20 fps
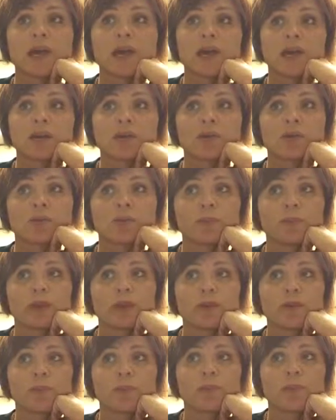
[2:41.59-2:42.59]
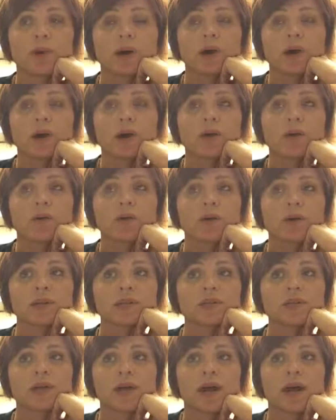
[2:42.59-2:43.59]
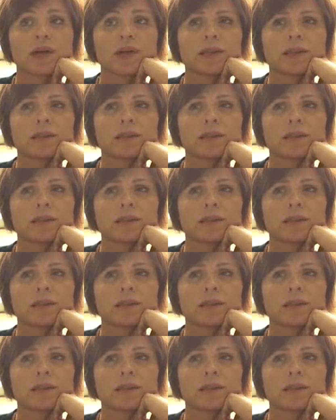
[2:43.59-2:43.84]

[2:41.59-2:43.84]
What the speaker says: and grouping them according to that,